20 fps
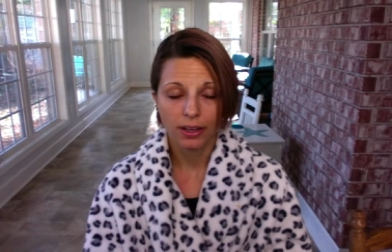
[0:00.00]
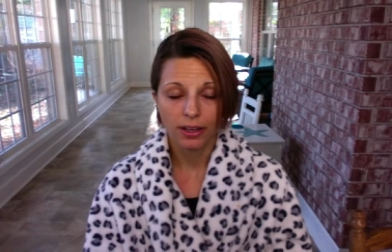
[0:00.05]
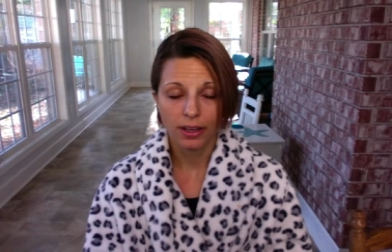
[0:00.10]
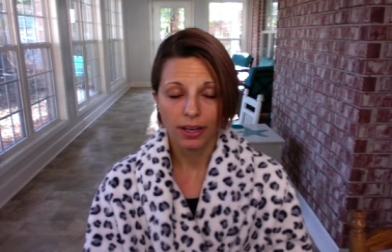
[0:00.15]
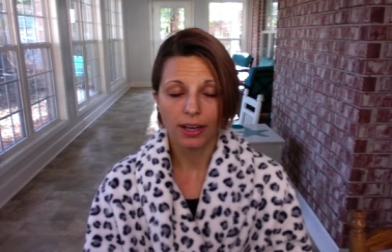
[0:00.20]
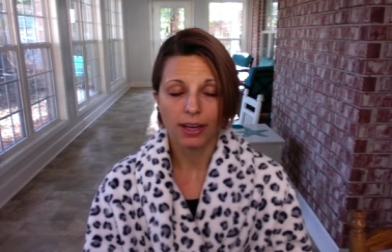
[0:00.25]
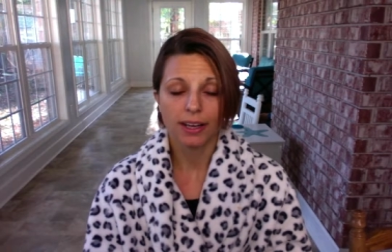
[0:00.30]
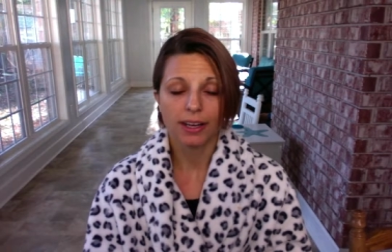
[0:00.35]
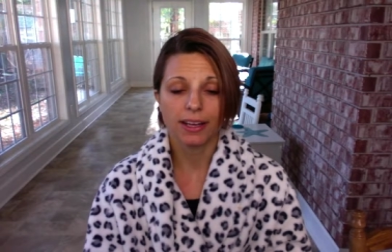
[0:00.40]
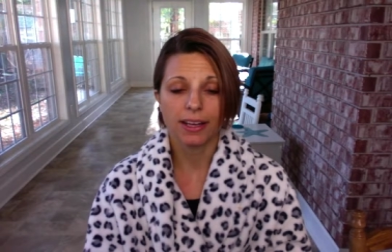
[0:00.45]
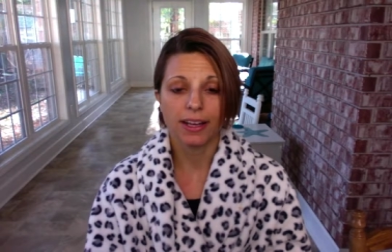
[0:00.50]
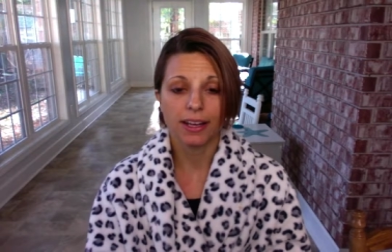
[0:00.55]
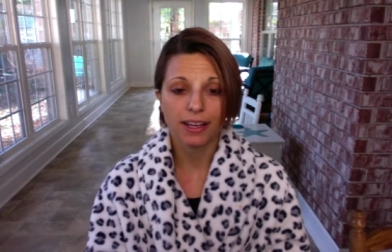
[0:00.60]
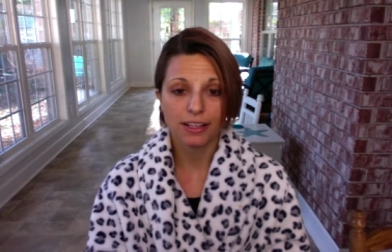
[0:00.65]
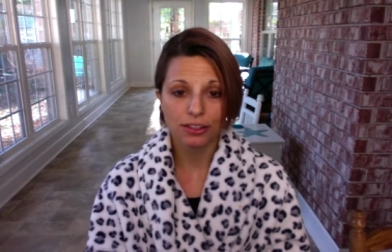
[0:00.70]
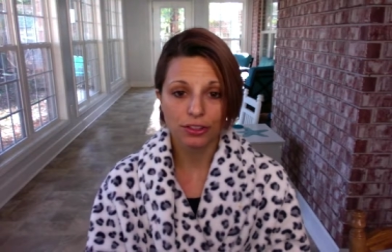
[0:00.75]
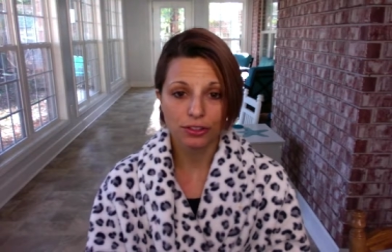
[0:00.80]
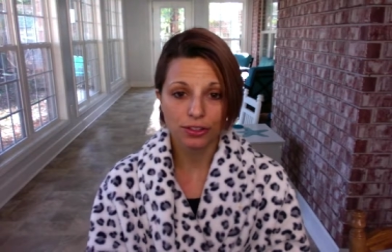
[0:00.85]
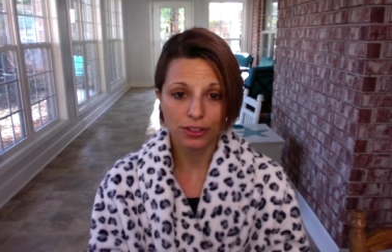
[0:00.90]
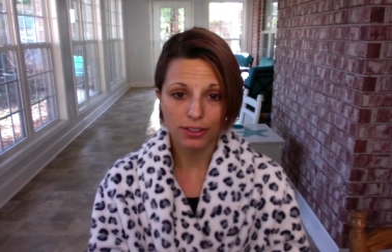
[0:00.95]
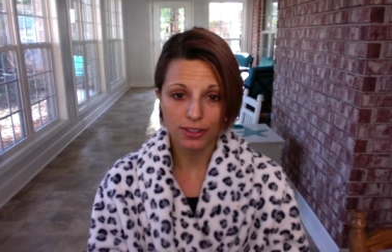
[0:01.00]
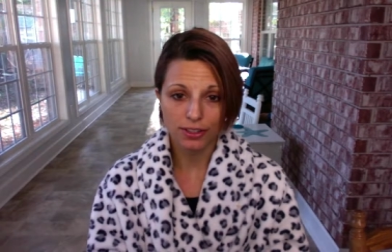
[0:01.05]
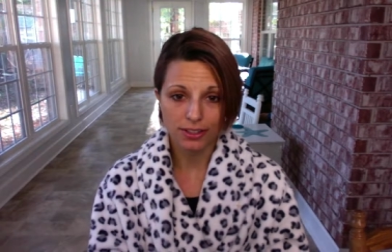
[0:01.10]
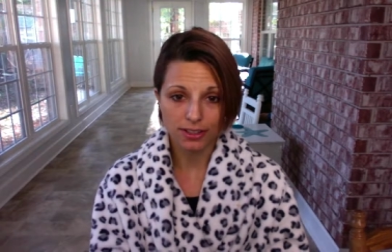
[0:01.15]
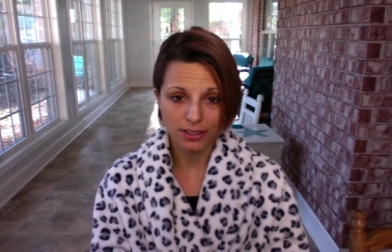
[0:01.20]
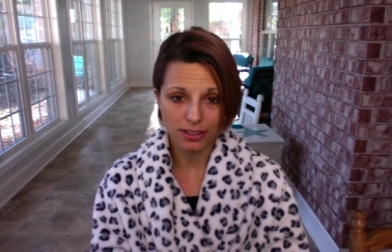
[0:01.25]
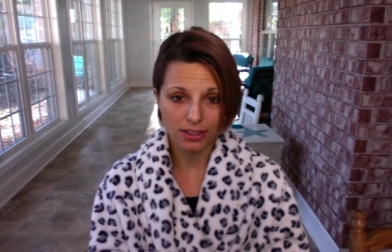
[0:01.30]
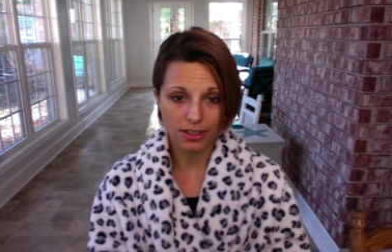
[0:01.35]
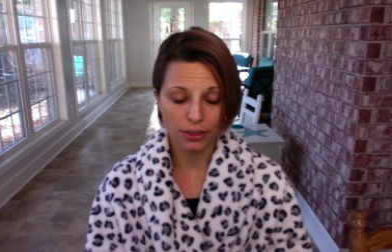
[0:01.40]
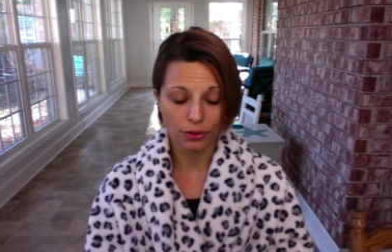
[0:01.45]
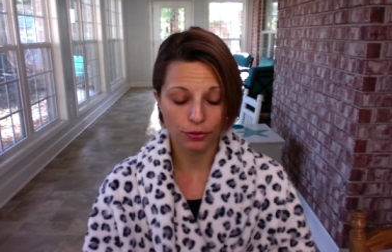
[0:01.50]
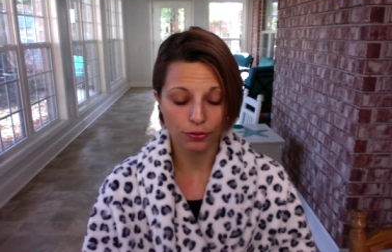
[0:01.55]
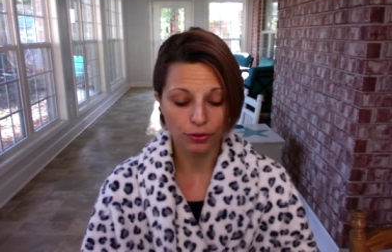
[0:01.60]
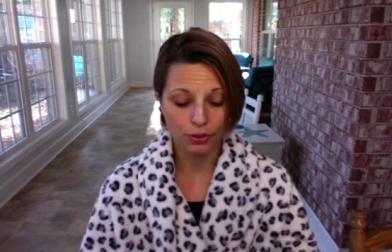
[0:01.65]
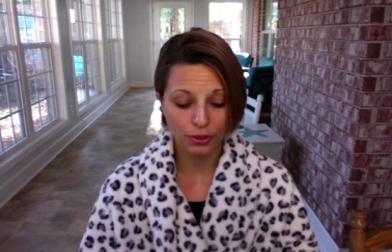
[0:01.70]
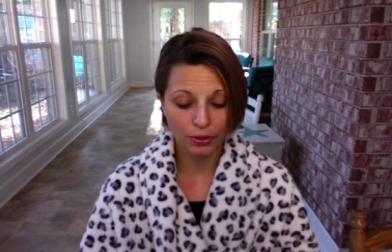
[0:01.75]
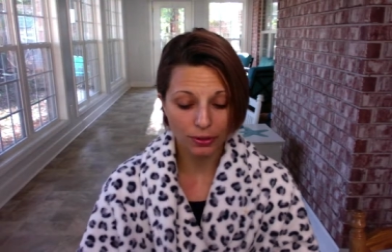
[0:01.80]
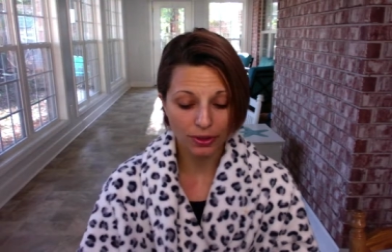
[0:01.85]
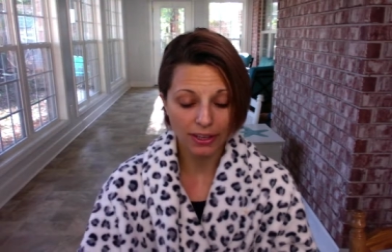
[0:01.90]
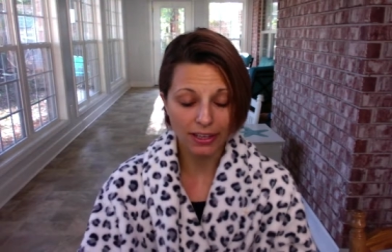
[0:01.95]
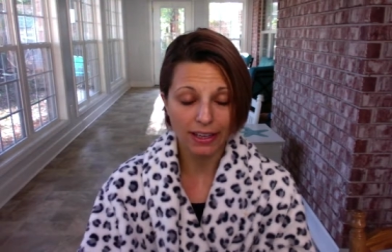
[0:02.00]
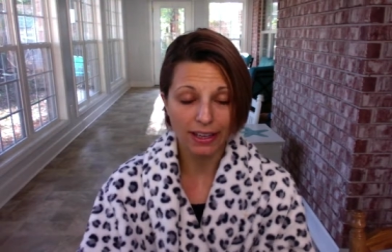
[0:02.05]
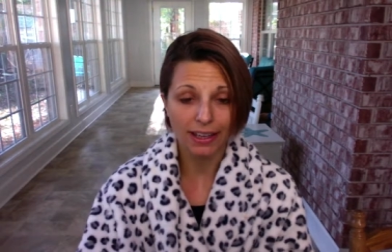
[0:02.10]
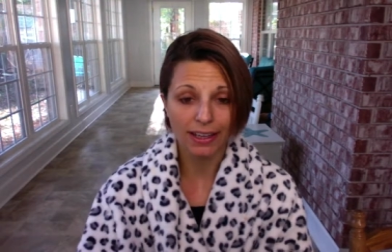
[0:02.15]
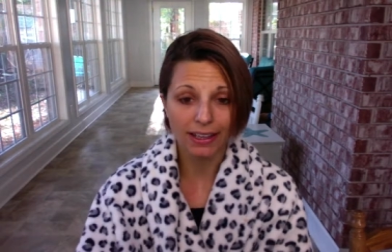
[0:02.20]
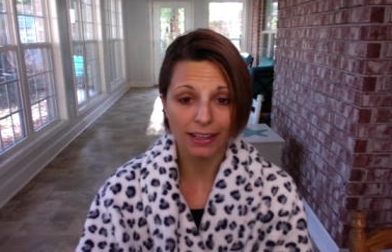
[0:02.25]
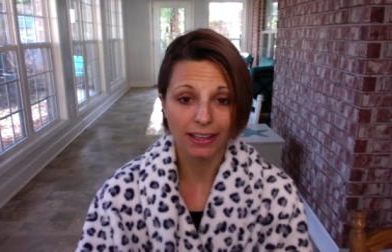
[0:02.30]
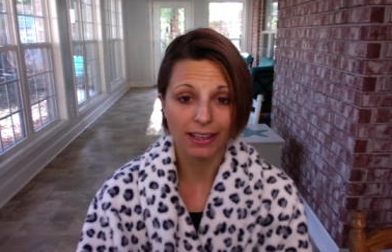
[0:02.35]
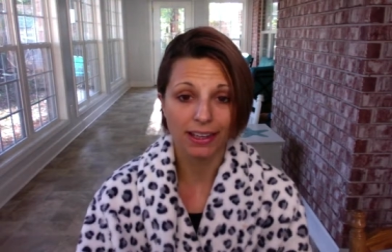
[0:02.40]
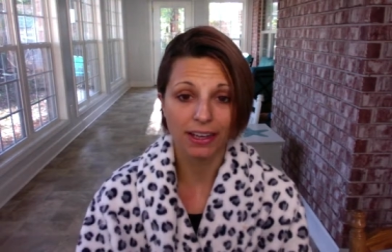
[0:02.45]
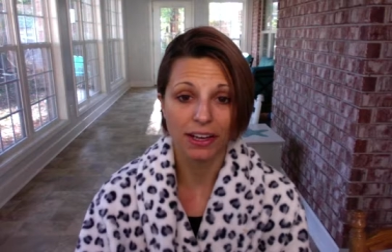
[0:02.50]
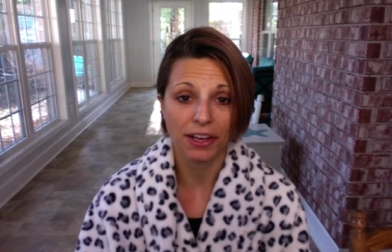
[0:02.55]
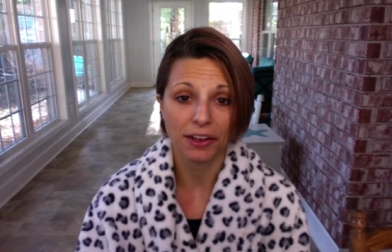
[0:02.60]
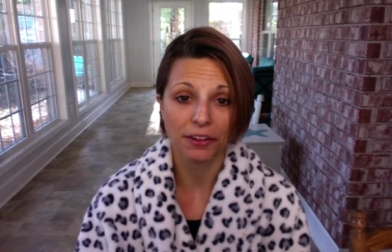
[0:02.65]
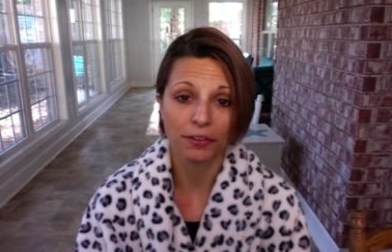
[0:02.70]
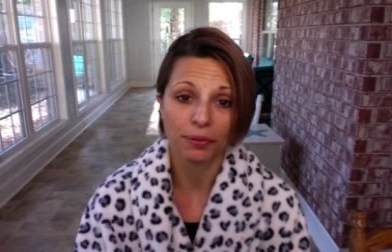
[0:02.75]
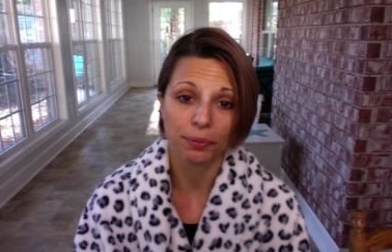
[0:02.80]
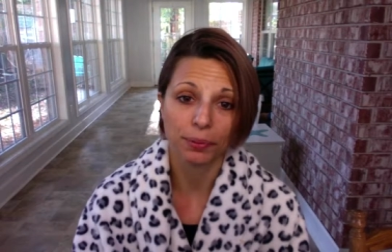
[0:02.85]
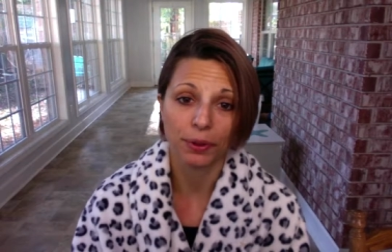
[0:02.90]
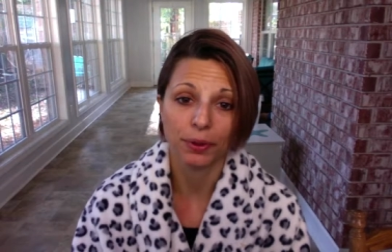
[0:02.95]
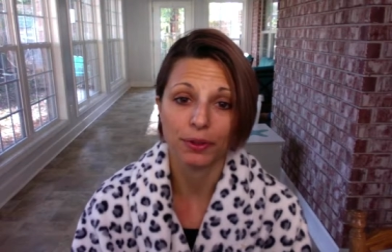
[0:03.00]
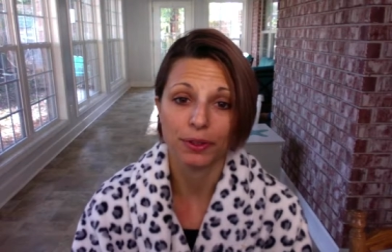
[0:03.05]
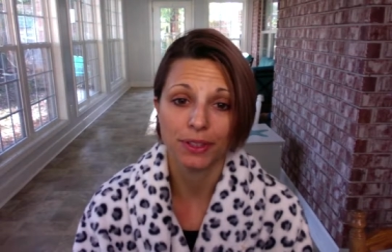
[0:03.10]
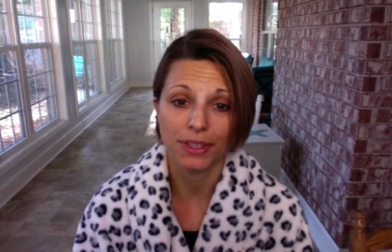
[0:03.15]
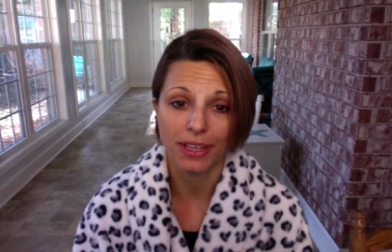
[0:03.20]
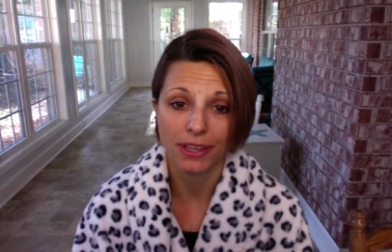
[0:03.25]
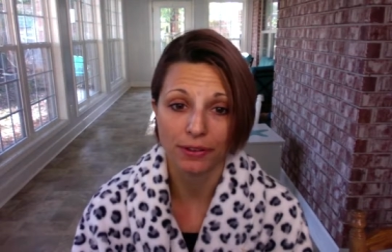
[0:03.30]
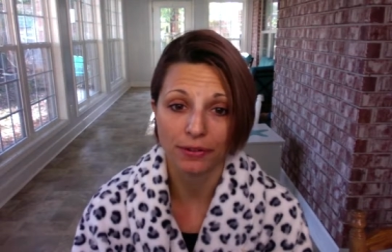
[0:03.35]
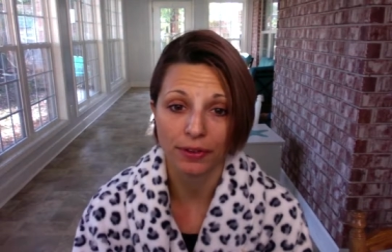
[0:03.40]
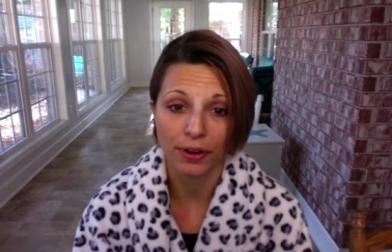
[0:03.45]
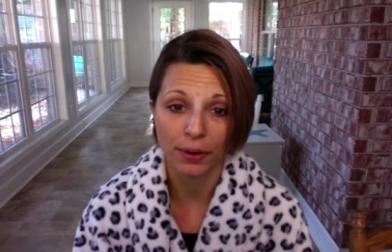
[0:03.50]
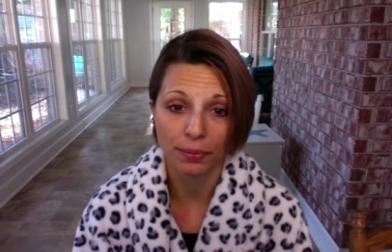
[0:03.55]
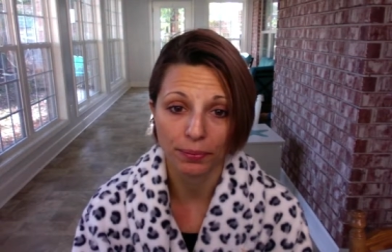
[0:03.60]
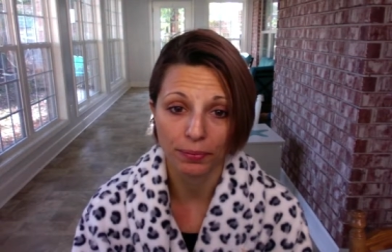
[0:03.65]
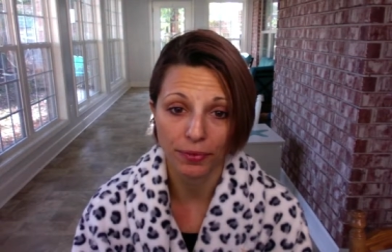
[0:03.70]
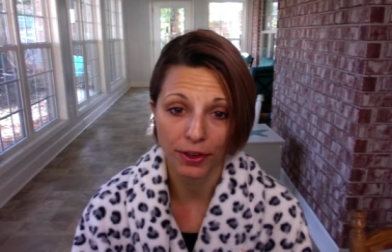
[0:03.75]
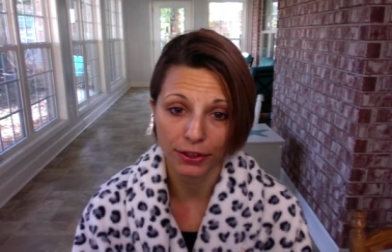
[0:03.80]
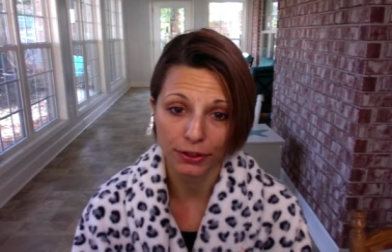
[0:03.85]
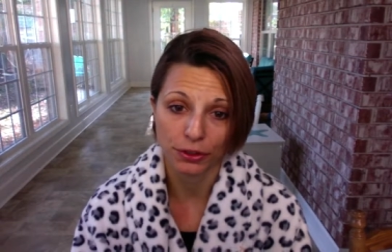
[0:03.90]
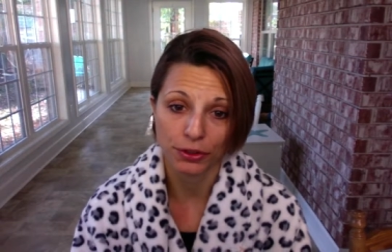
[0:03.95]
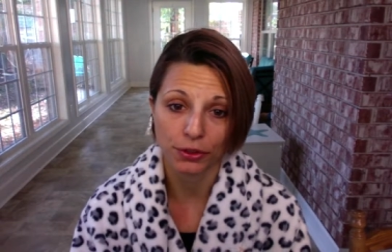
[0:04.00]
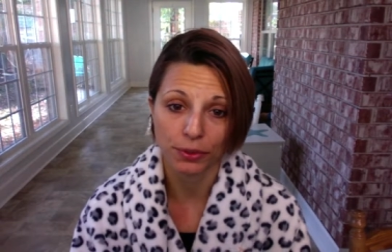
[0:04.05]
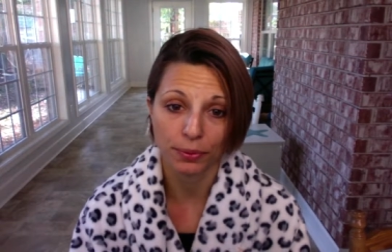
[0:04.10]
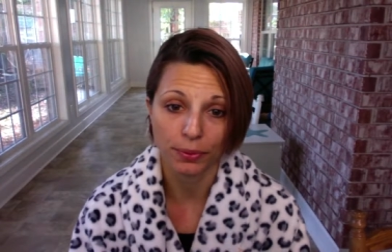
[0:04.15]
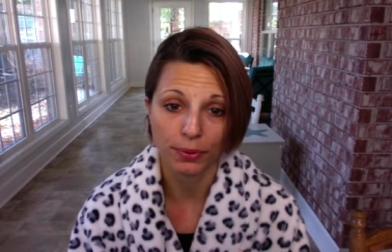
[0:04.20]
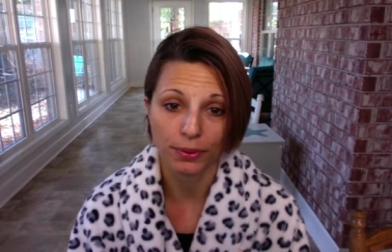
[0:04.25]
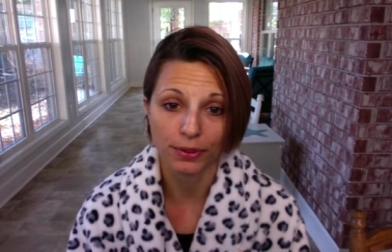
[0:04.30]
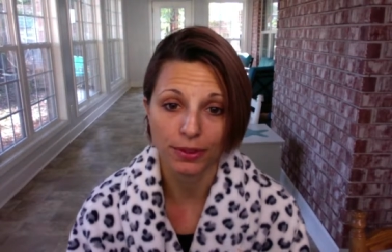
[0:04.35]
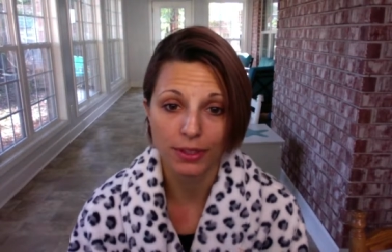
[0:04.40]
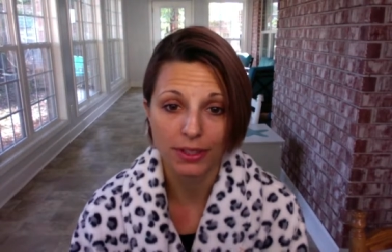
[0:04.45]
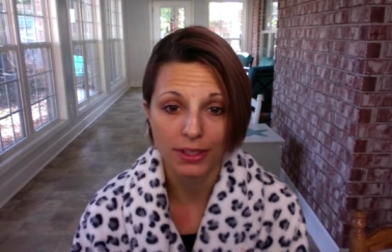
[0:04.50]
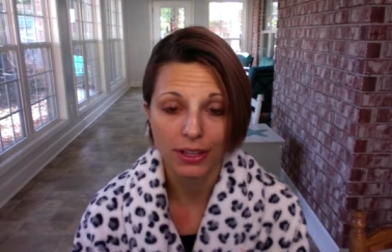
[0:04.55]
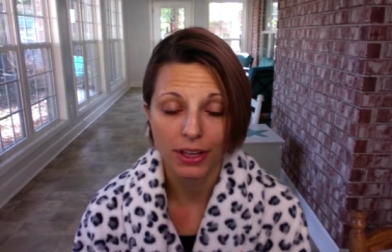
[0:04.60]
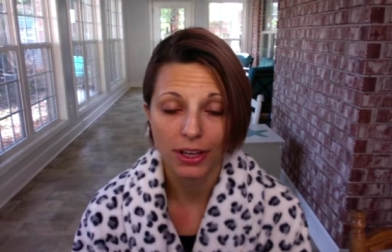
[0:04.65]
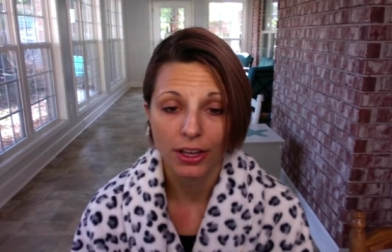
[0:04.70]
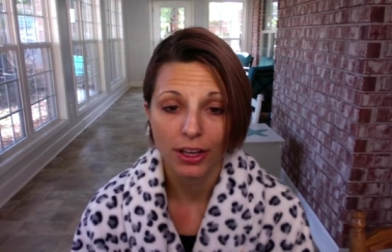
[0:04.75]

And I can't stress this enough. You get enough protein from vegetables.